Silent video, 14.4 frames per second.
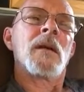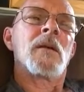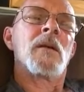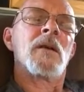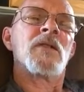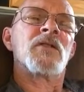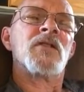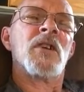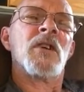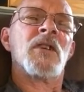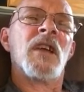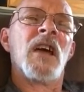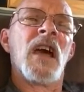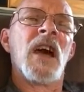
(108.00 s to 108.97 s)
Of course, you
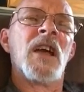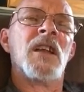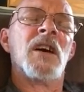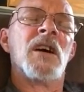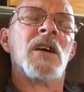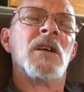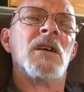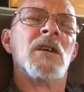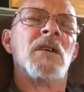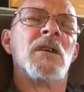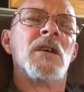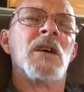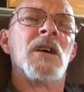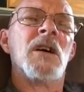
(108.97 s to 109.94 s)
know,
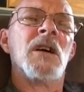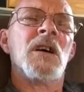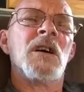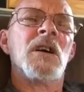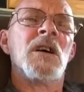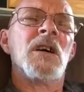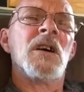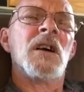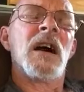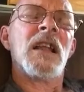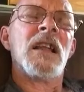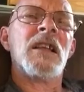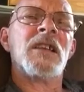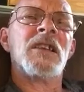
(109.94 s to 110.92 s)

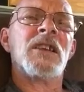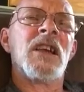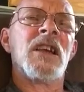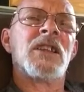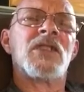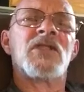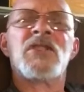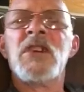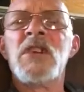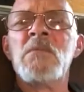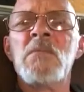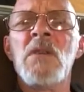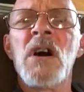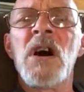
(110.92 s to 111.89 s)
I didn't get to
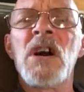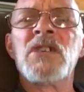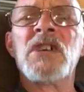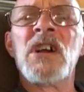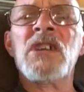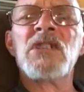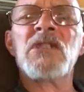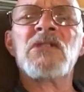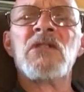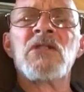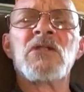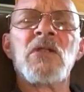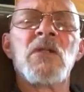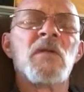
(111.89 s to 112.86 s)
see much. I just
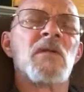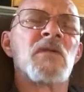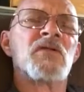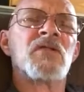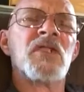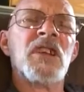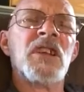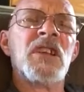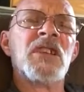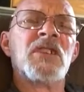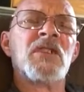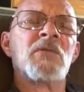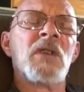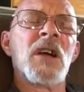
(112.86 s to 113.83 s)
looked over and seen
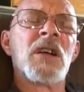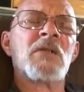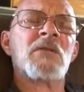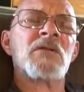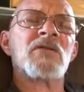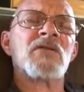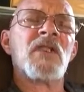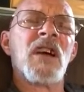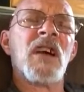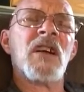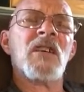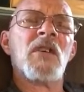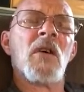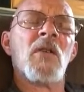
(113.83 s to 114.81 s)
that the wreck was
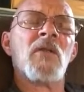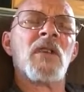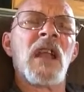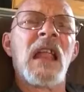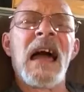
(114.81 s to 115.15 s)
there, all the